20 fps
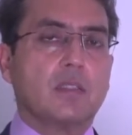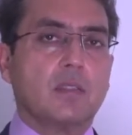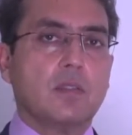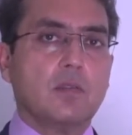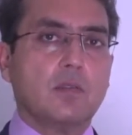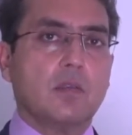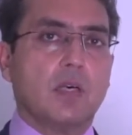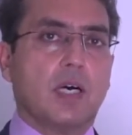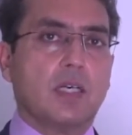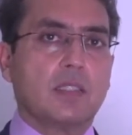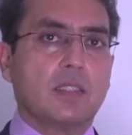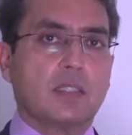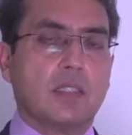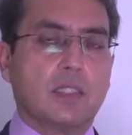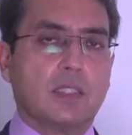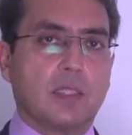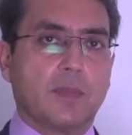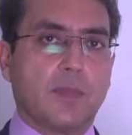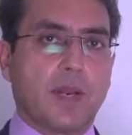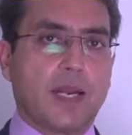through a
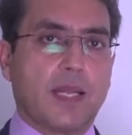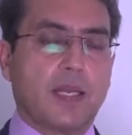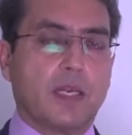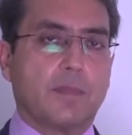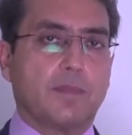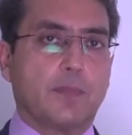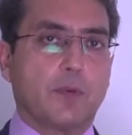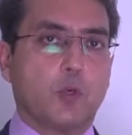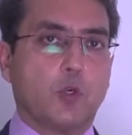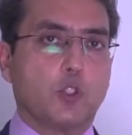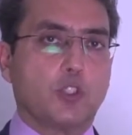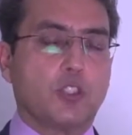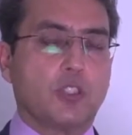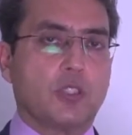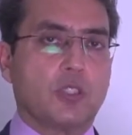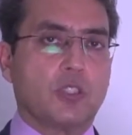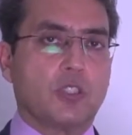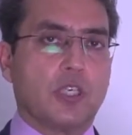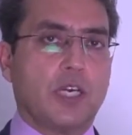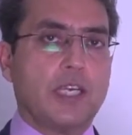systematic approach
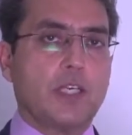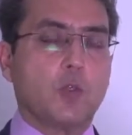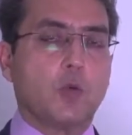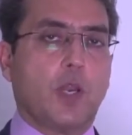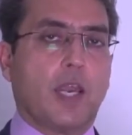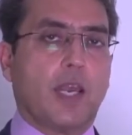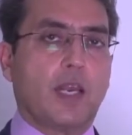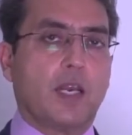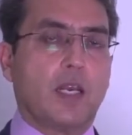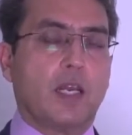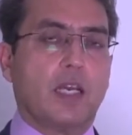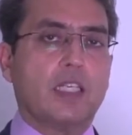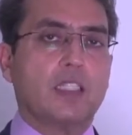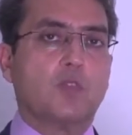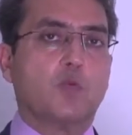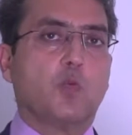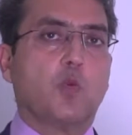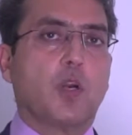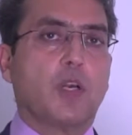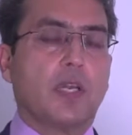try to
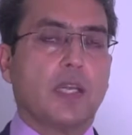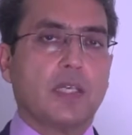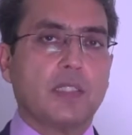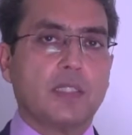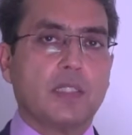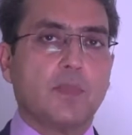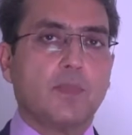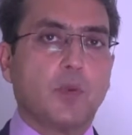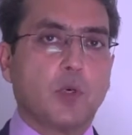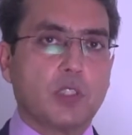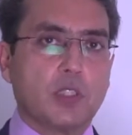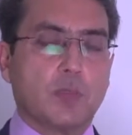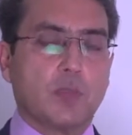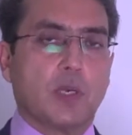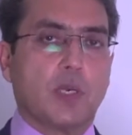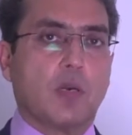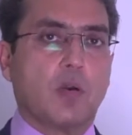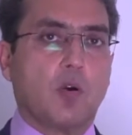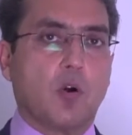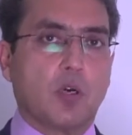analyze what is the
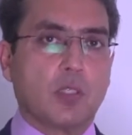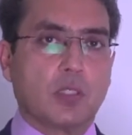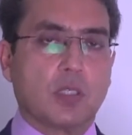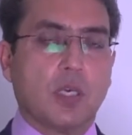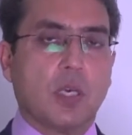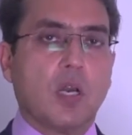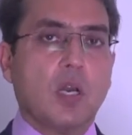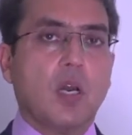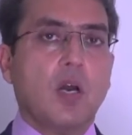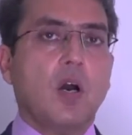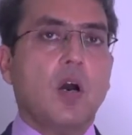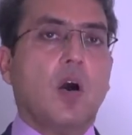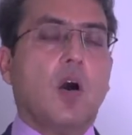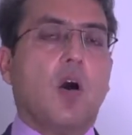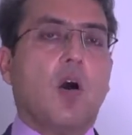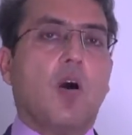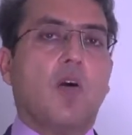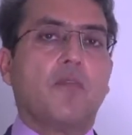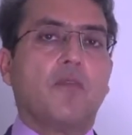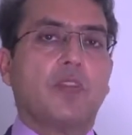possible cause
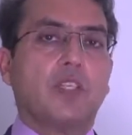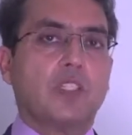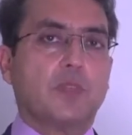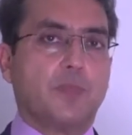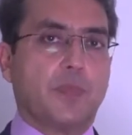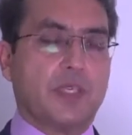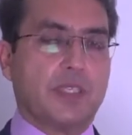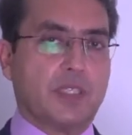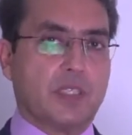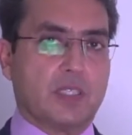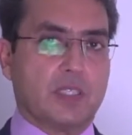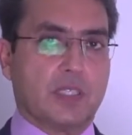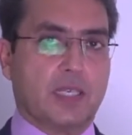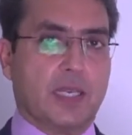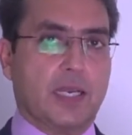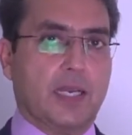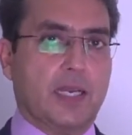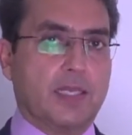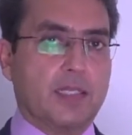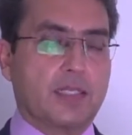of this patient's
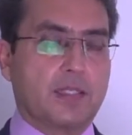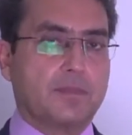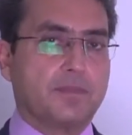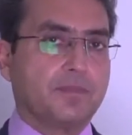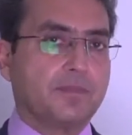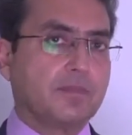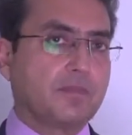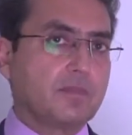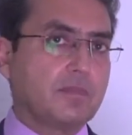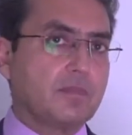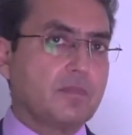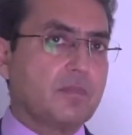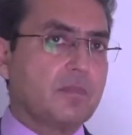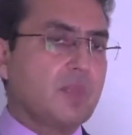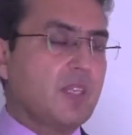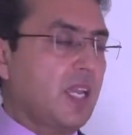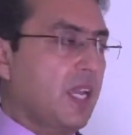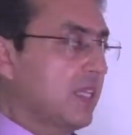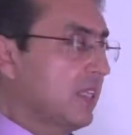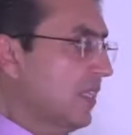illness.
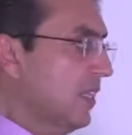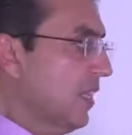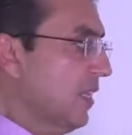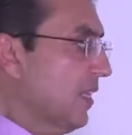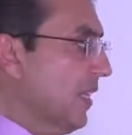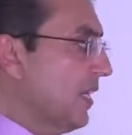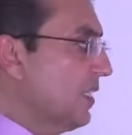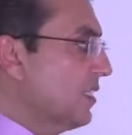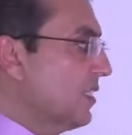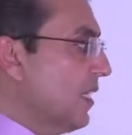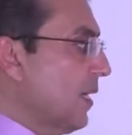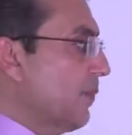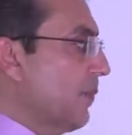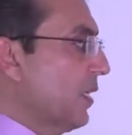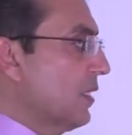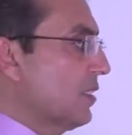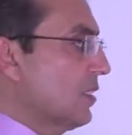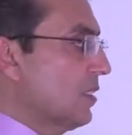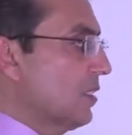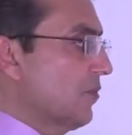And then the next step
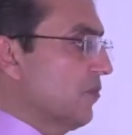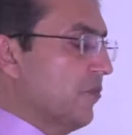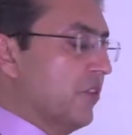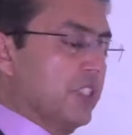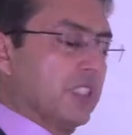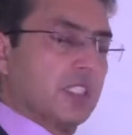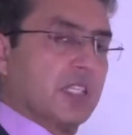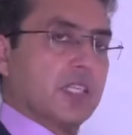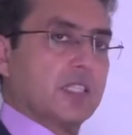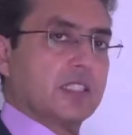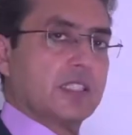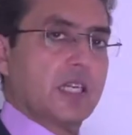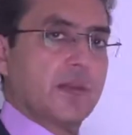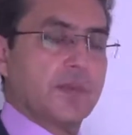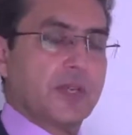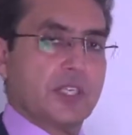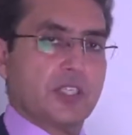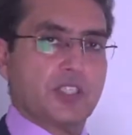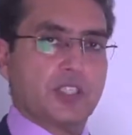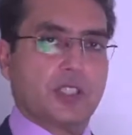is physical
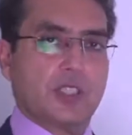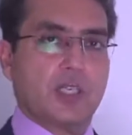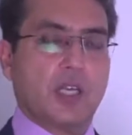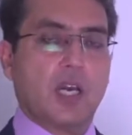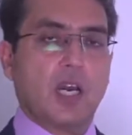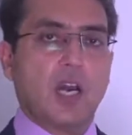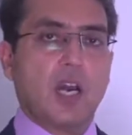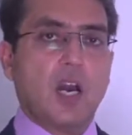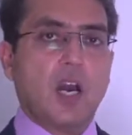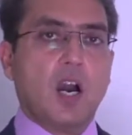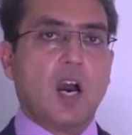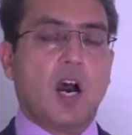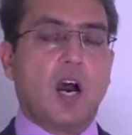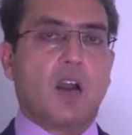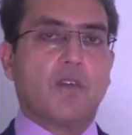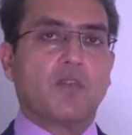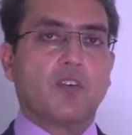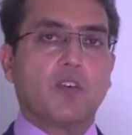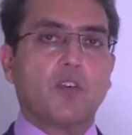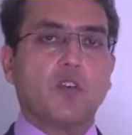examination.
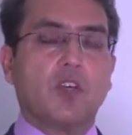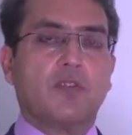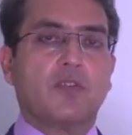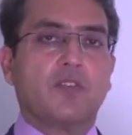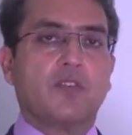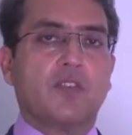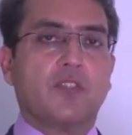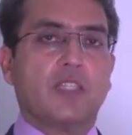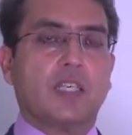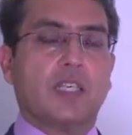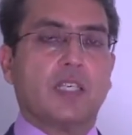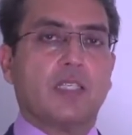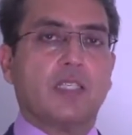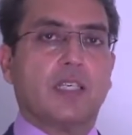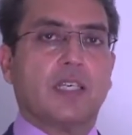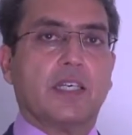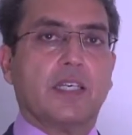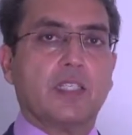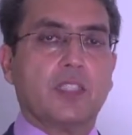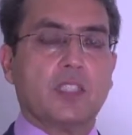After you have taken
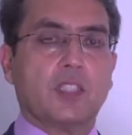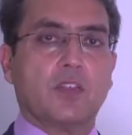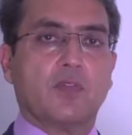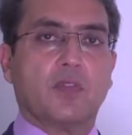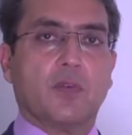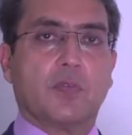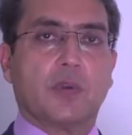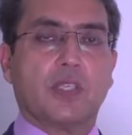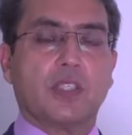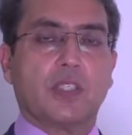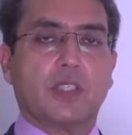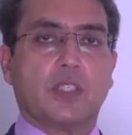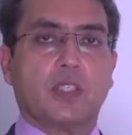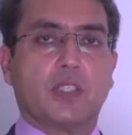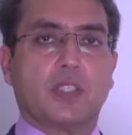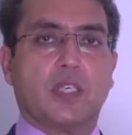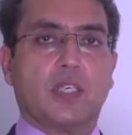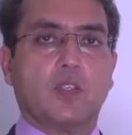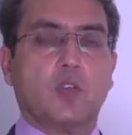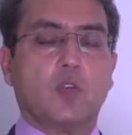the history of the
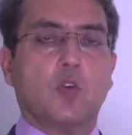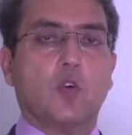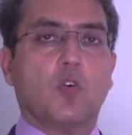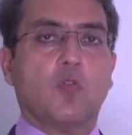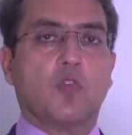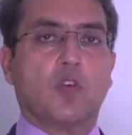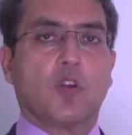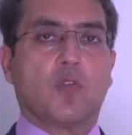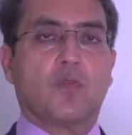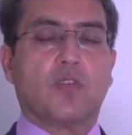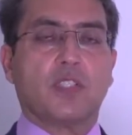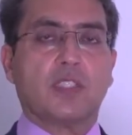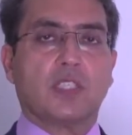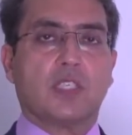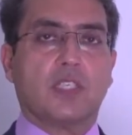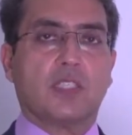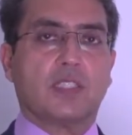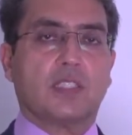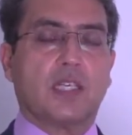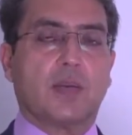patient, then you go for a physical